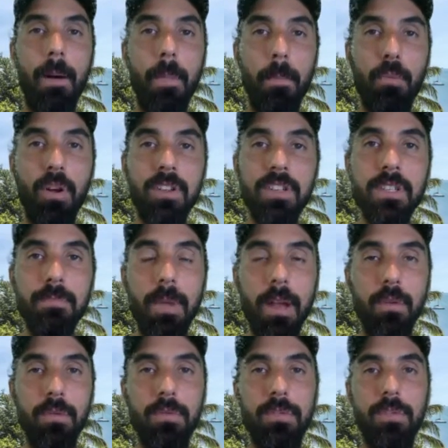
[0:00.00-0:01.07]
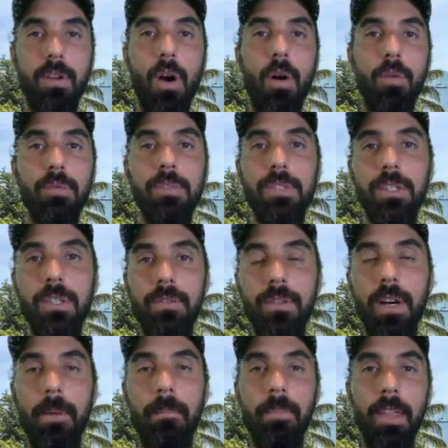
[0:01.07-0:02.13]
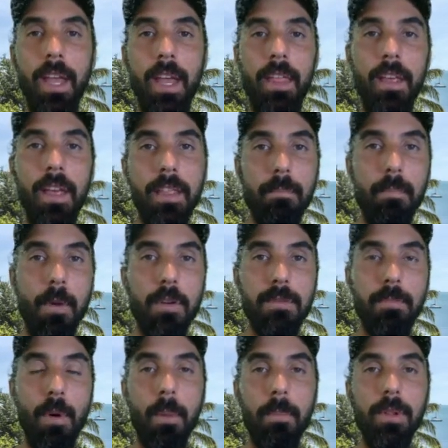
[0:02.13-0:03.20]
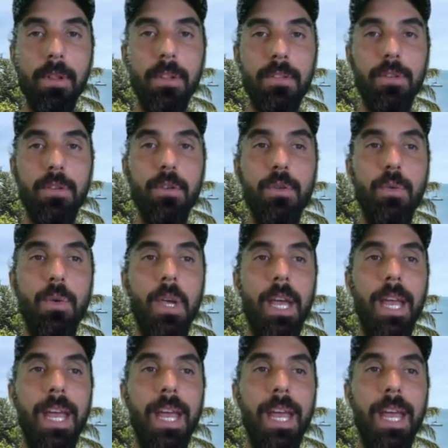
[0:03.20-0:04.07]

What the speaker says: Precious metals, gold, silver, they're the most popular too.